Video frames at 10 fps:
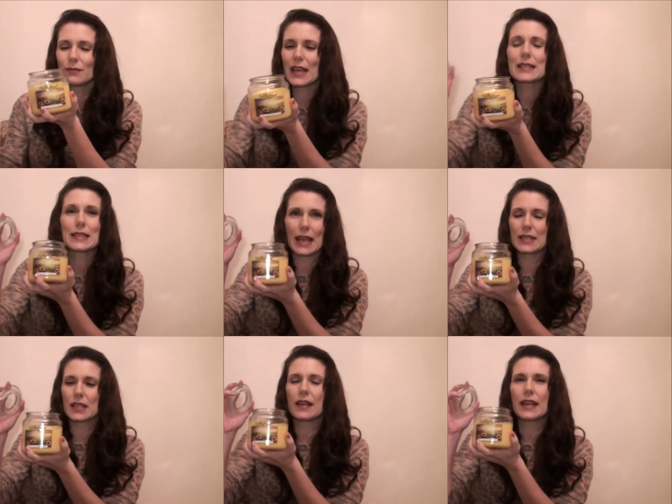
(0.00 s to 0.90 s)
It's
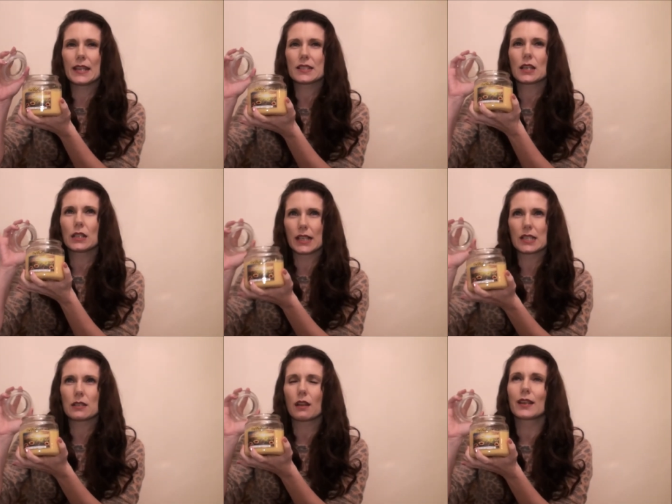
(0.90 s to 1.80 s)
nice, nice,
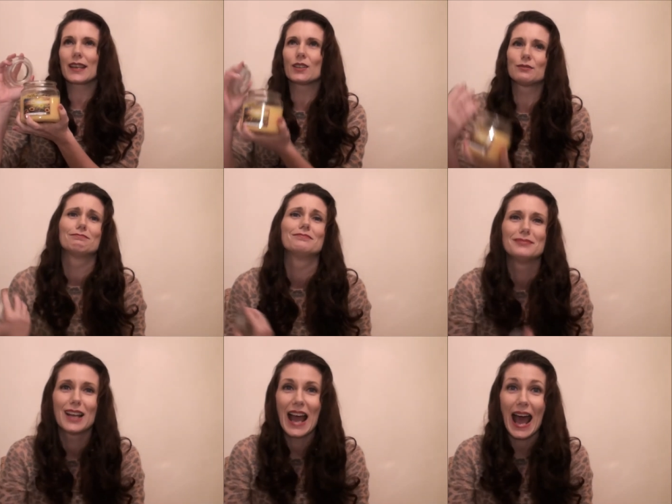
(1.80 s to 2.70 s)
crisp,
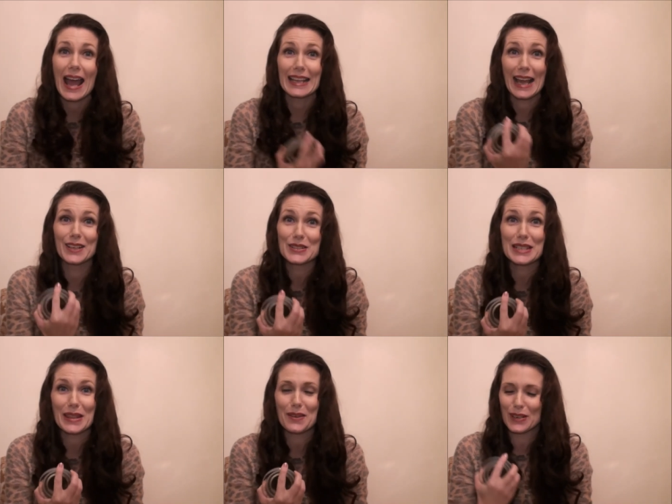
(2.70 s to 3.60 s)
I cannot
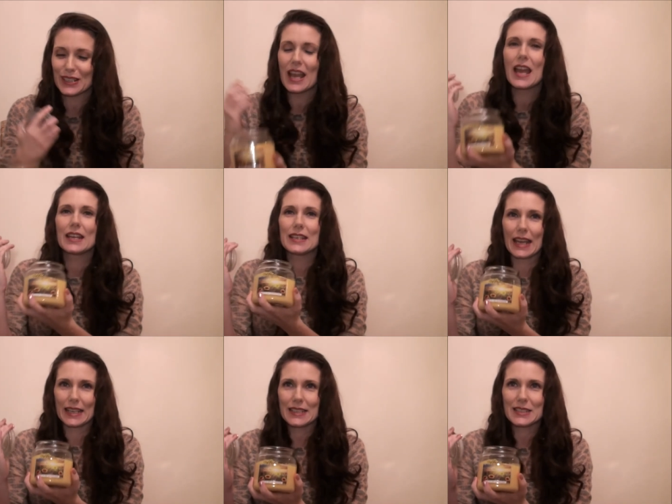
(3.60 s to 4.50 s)
say that word,
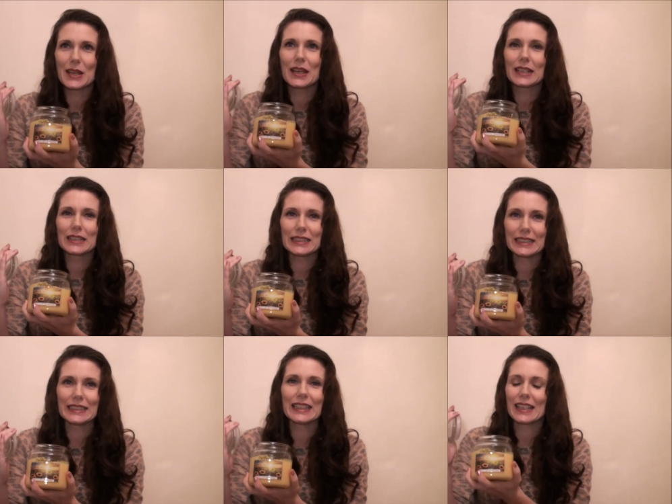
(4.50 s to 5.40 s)
nice,
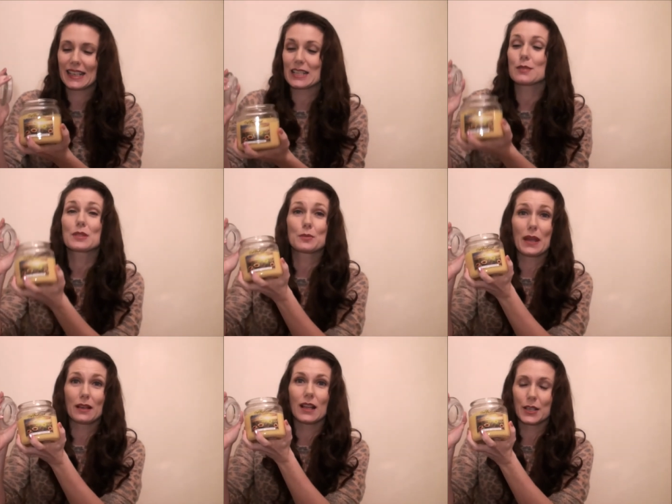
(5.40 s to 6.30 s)
clean, crisp
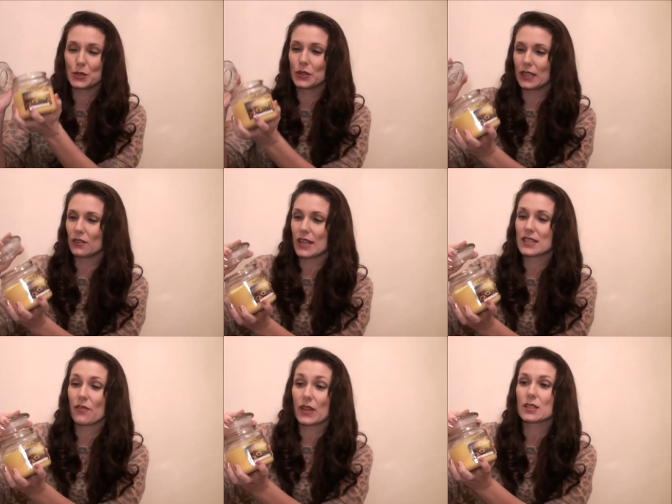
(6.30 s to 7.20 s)
smell. I do like
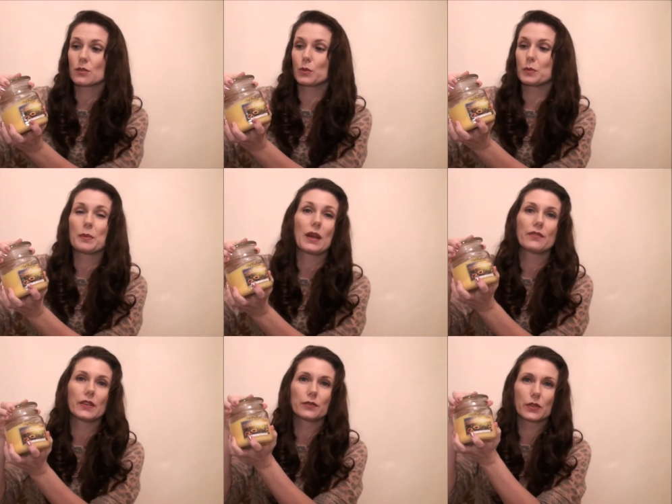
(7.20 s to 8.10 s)
this, and this would be
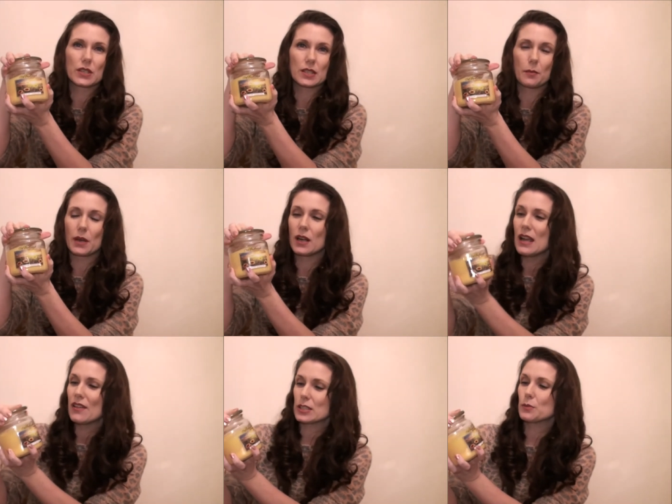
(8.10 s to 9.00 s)
perfect for the summer.
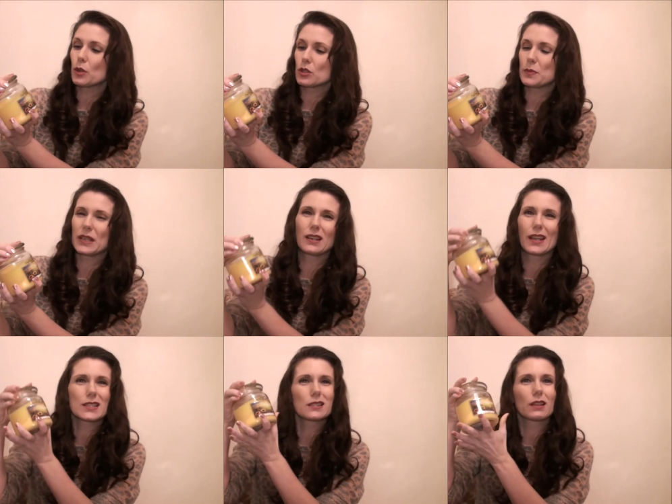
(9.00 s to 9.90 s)
This would also be
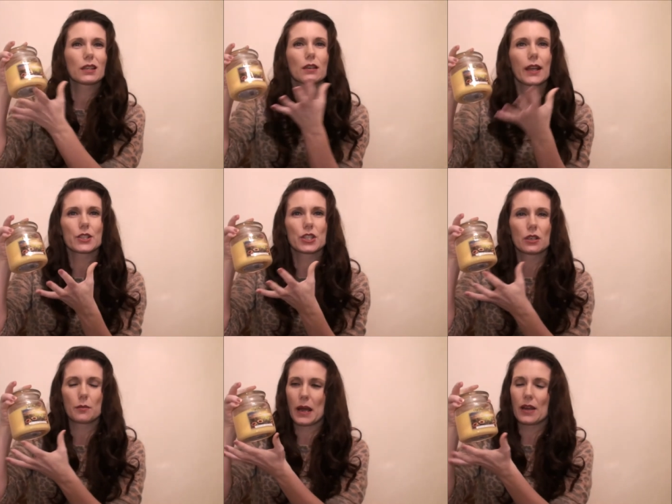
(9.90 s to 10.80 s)
nice in like your kitchen
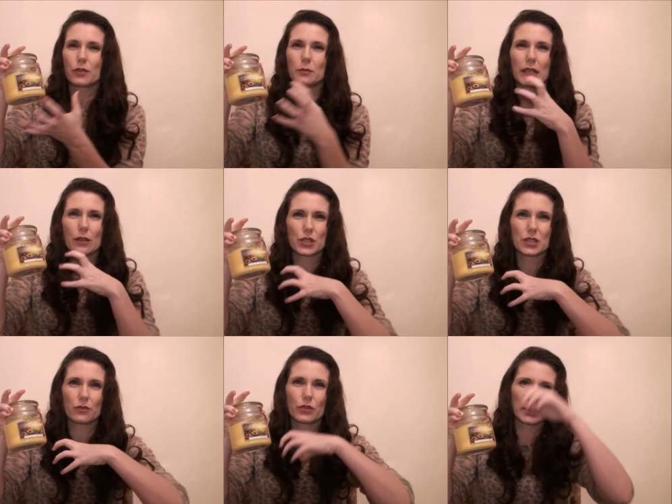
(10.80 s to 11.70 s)
or bathroom, like a,
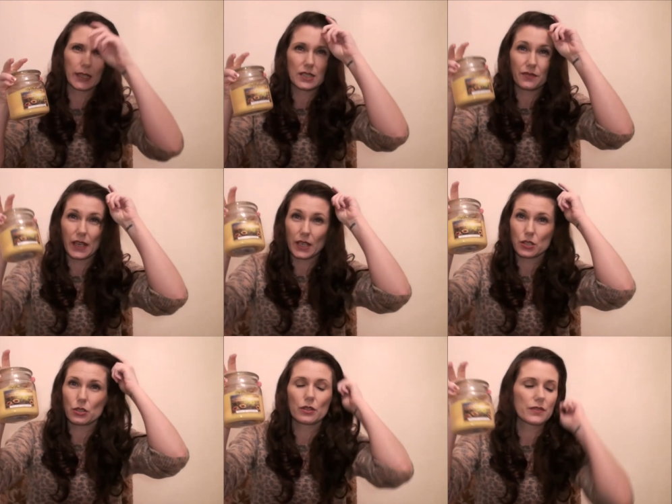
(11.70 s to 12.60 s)
just a really nice fresh
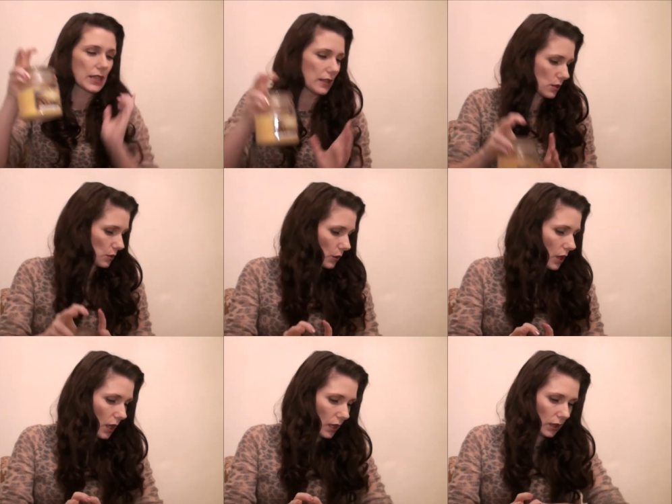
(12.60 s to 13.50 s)
sort of scent, so
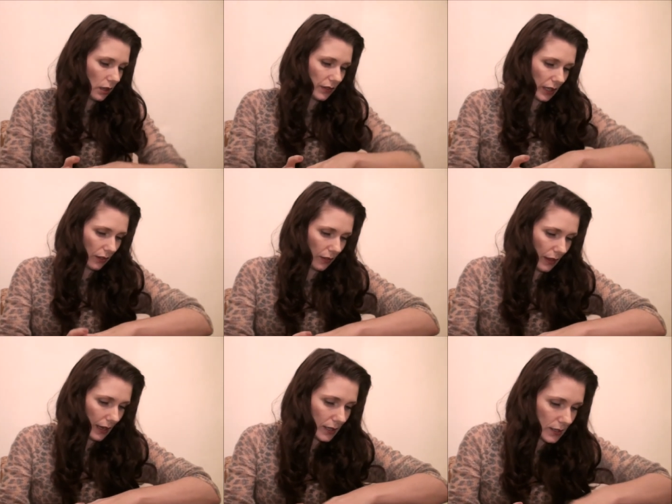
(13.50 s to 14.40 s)
loving
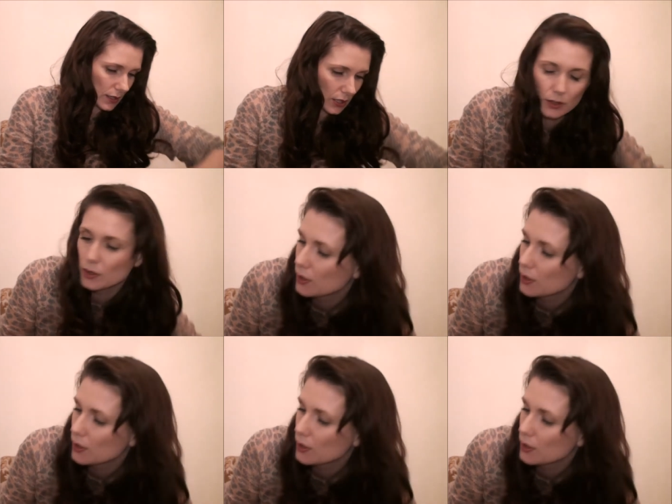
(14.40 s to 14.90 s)
that.